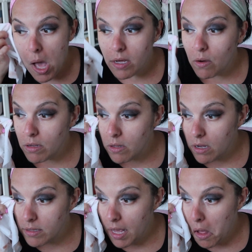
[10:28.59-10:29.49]
go
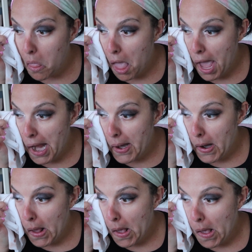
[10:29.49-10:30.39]
along that
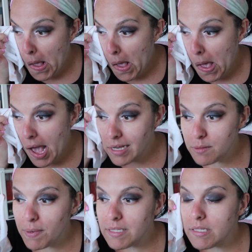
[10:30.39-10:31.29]
line as
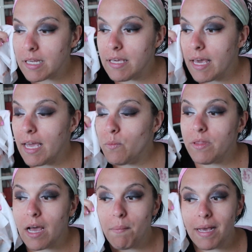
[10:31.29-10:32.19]
best as I can
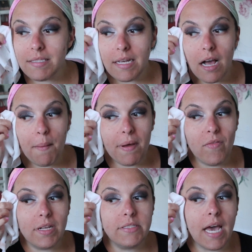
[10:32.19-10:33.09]
without messing up, and
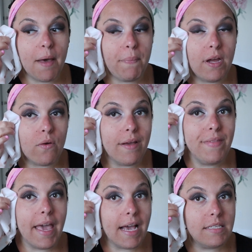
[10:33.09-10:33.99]
then tapping around
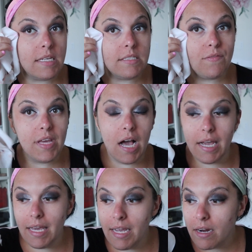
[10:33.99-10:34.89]
the excess of the
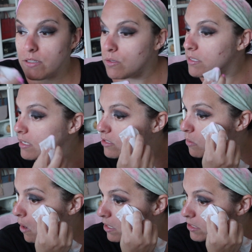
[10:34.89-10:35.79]
eye here so it's not too
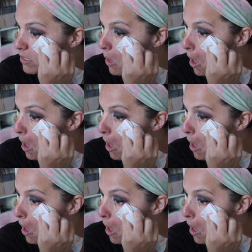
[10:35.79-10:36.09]
harsh.